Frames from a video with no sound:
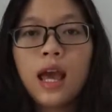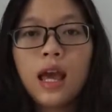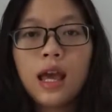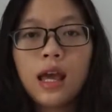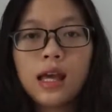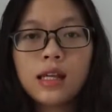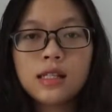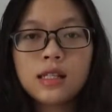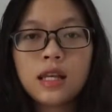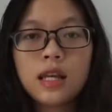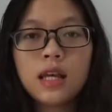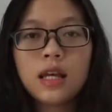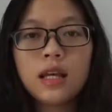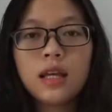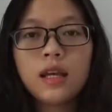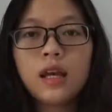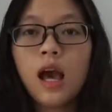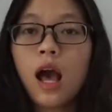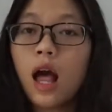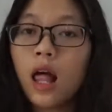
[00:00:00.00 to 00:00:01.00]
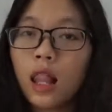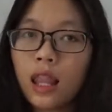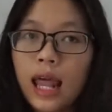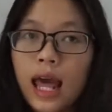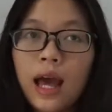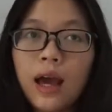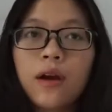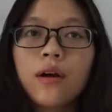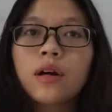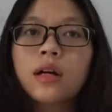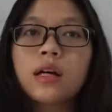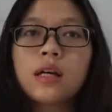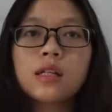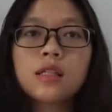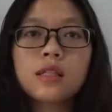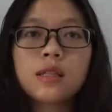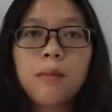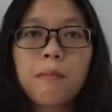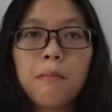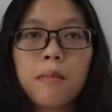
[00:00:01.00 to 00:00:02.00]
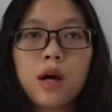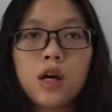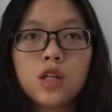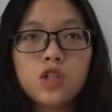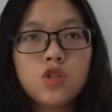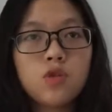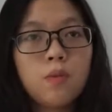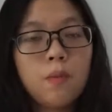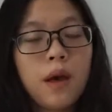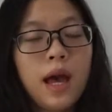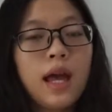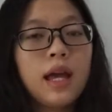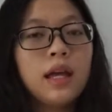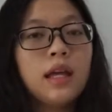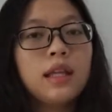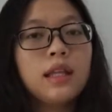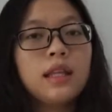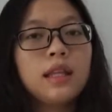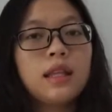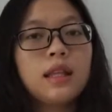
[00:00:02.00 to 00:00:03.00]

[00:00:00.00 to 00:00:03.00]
It allows customers to pay